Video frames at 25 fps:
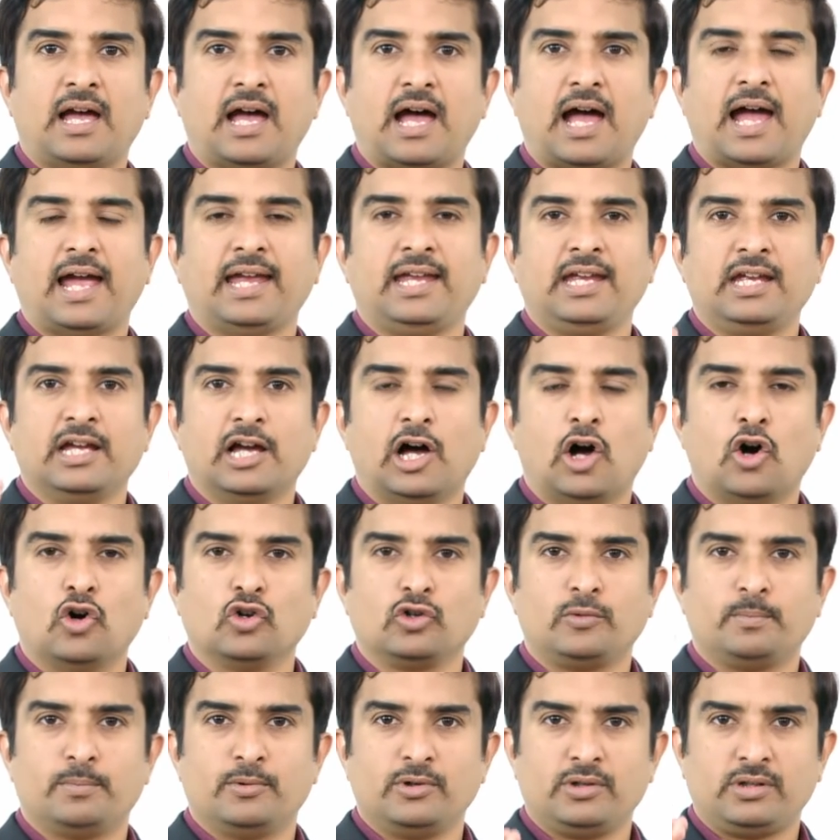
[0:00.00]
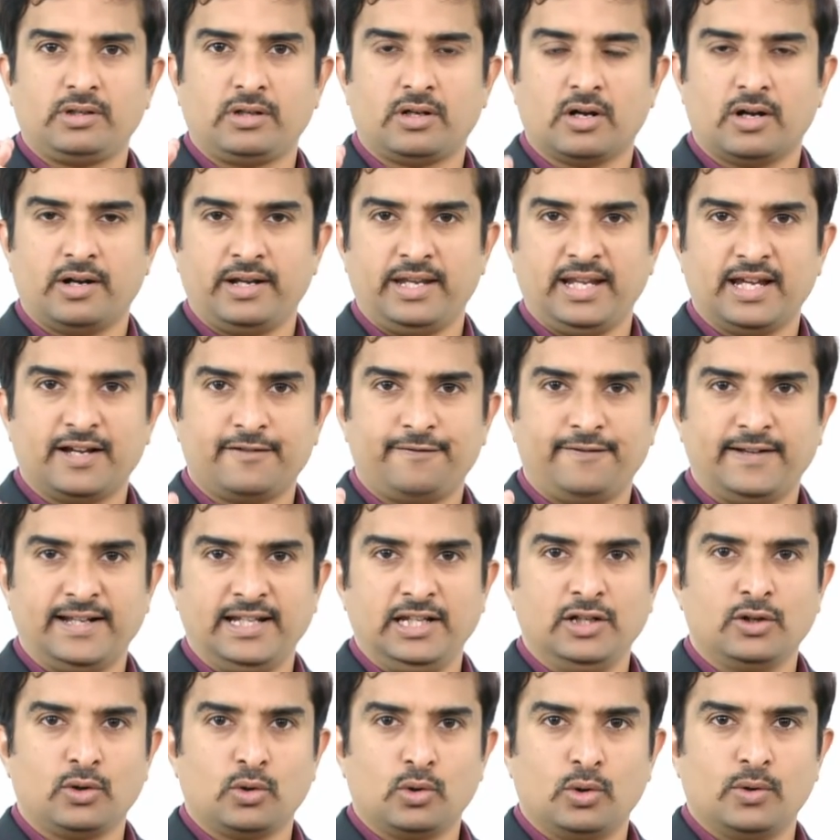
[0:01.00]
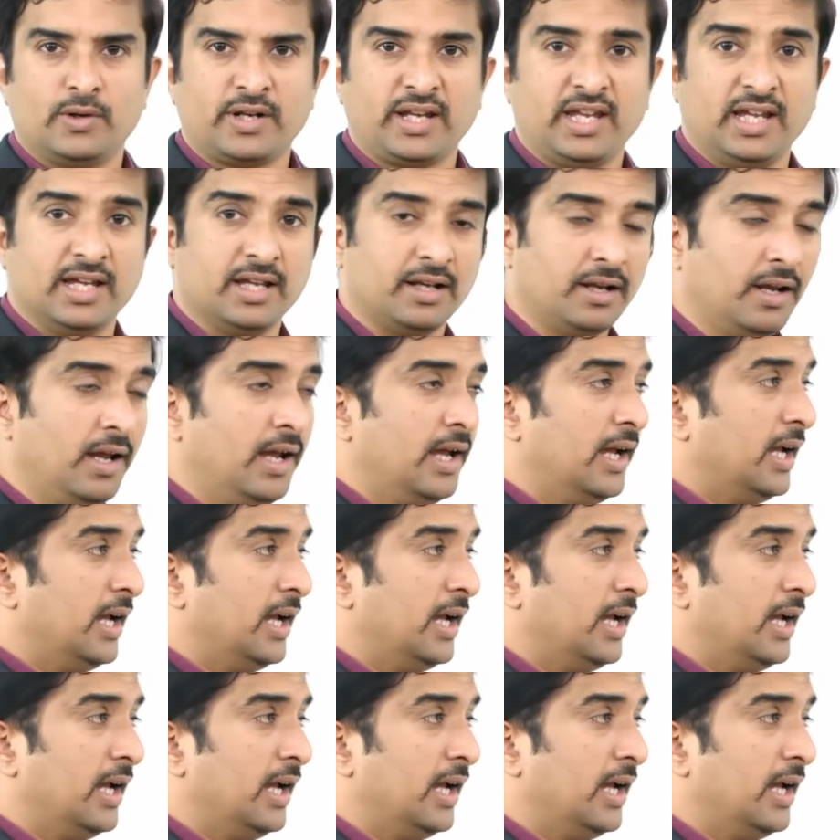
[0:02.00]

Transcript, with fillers: high output cardiac failure over here.